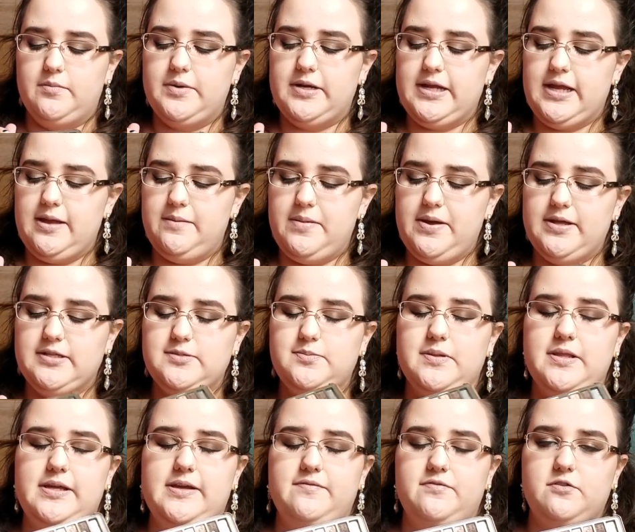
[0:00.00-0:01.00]
Urban Decay mattes,
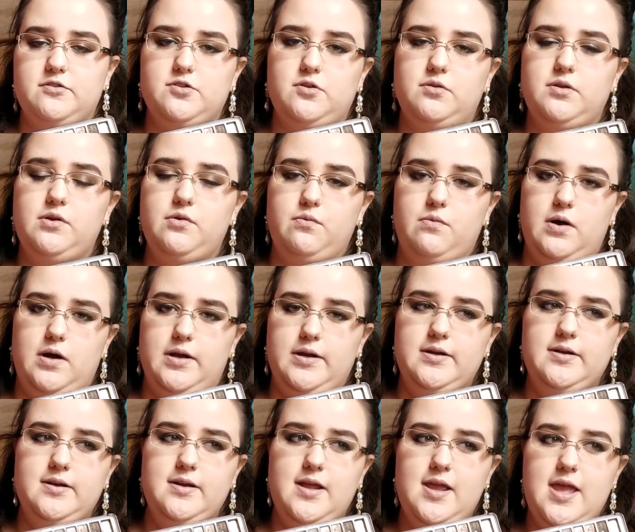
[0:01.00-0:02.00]
but like if there's only
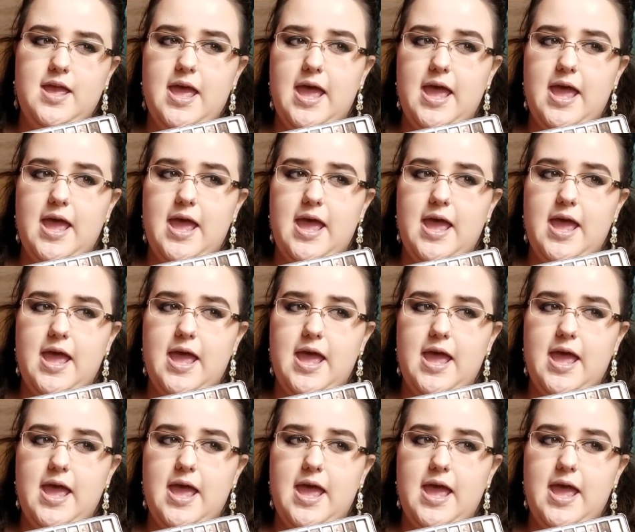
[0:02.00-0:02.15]
one